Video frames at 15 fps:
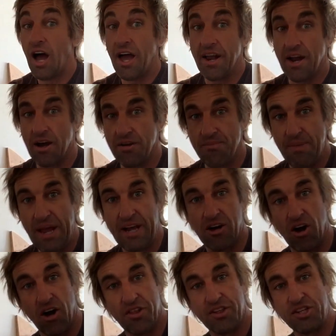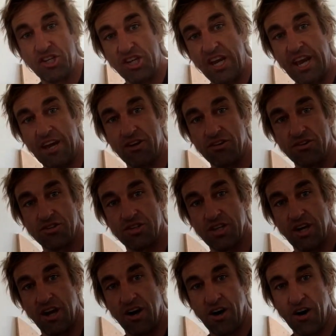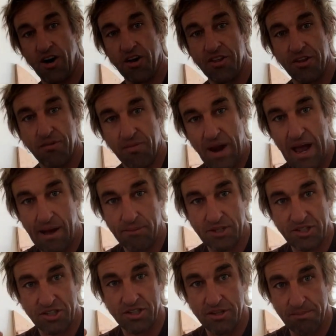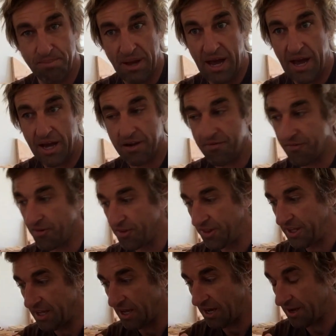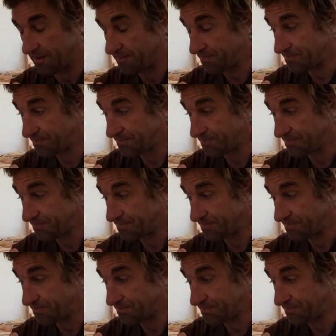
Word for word: And I'd make all the channels, all the rabbets in the back for the, uh,